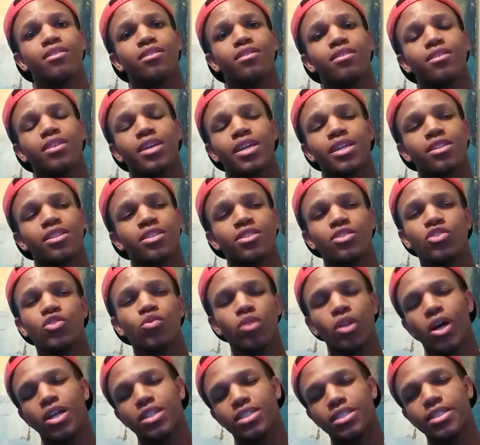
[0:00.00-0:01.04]
Like, this dude
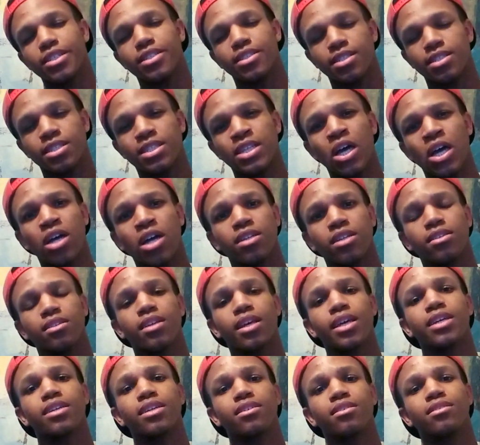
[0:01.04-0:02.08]
lost his son.
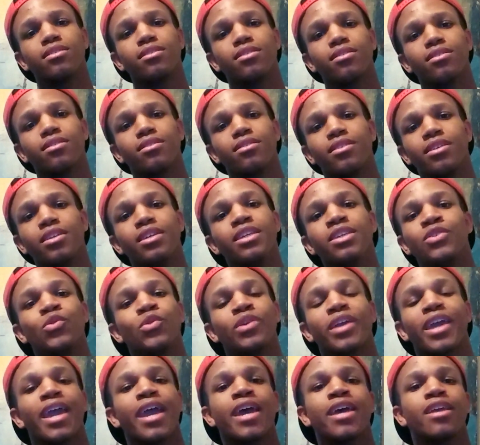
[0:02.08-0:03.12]
Like, you
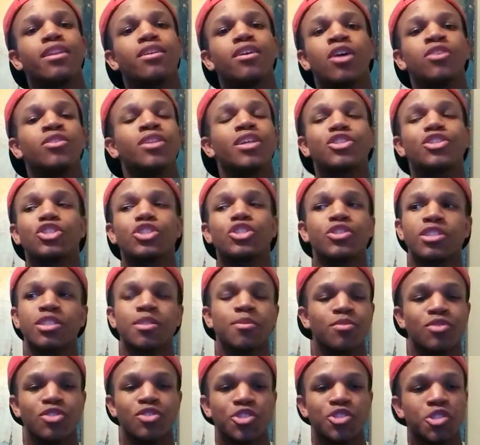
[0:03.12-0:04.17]
can't, unless you're
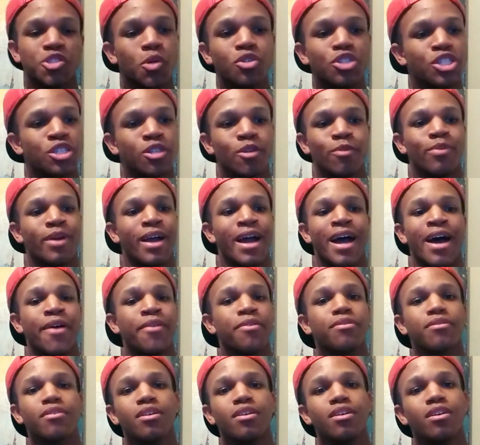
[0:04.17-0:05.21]
some sociopath,
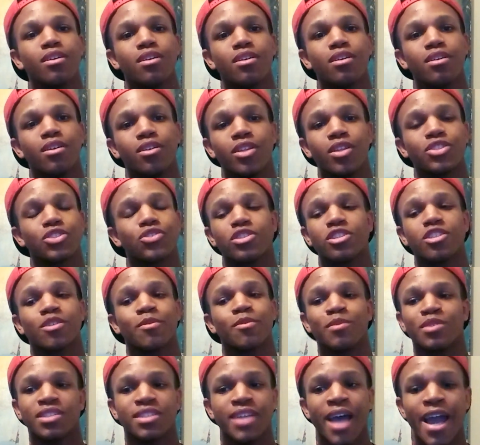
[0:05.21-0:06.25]
unless you're some
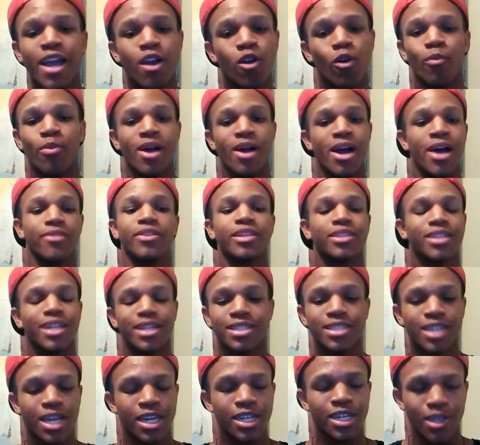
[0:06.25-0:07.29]
psychopath, like,
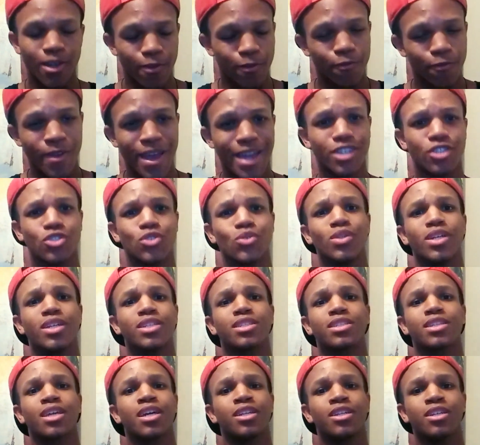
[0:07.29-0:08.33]
that's going to affect you.
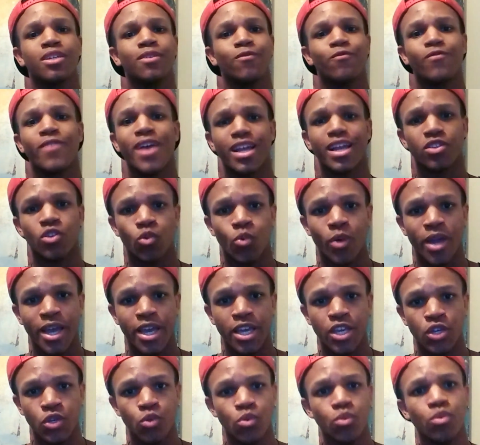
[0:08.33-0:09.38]
That's going to affect the way
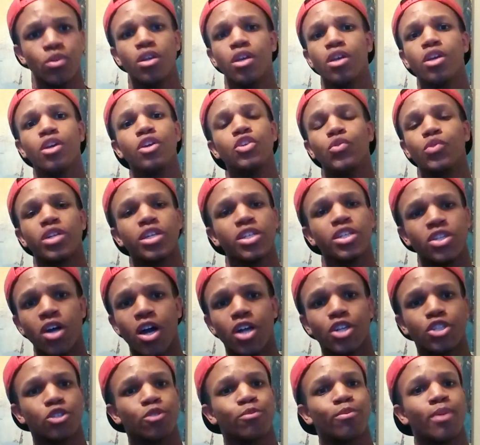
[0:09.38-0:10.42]
you
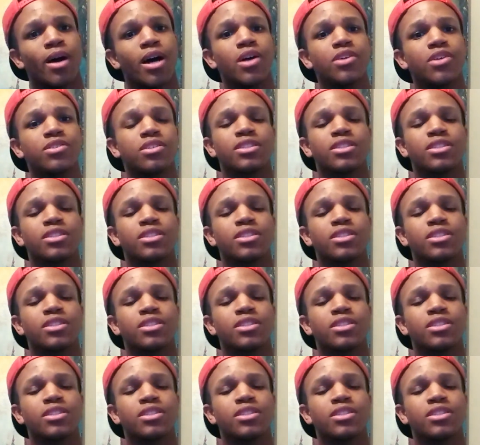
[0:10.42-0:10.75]
conduct your policy.